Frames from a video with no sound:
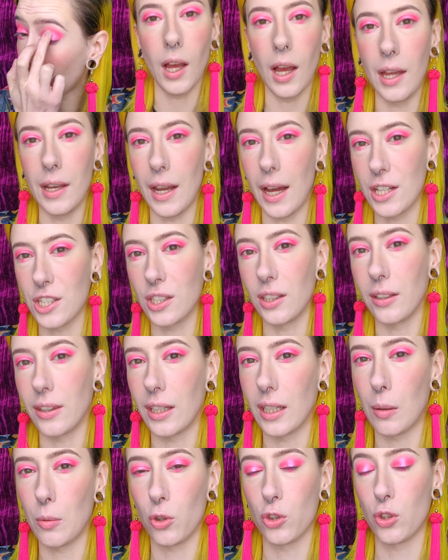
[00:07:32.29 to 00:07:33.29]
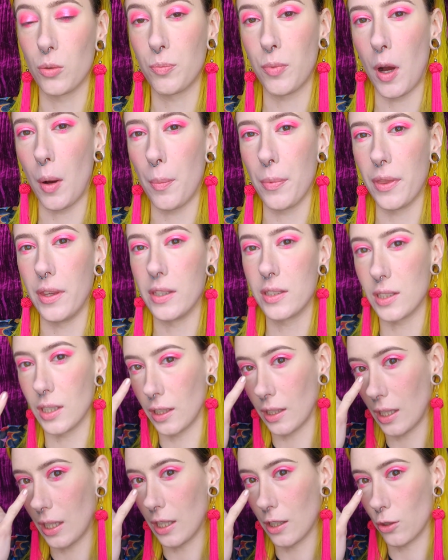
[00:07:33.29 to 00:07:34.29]
And I actually think I'm going to pop this
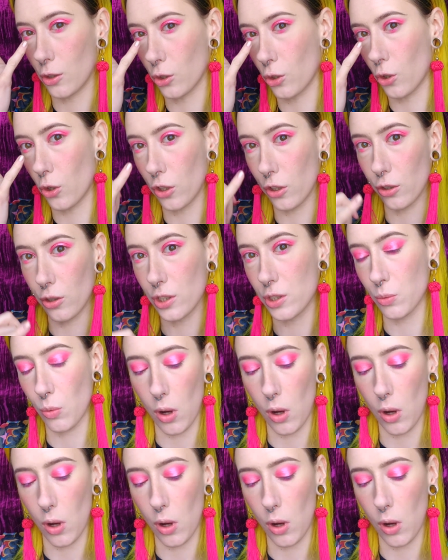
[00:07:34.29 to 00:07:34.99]
in the inner corner as